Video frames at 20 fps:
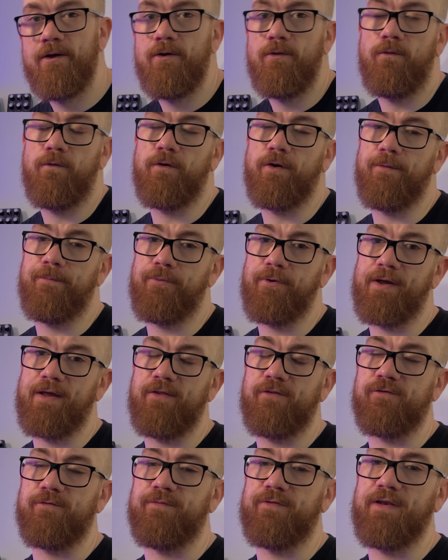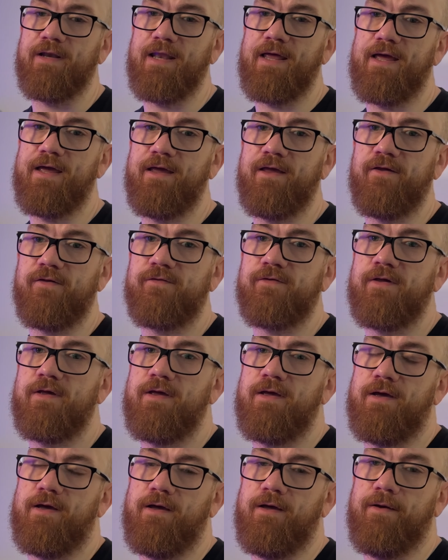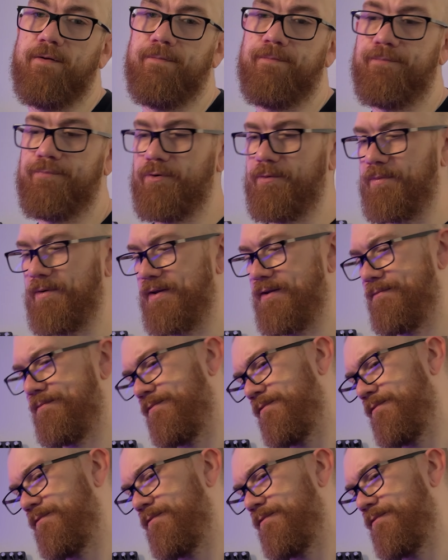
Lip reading: We're going to bring in some delays, probably,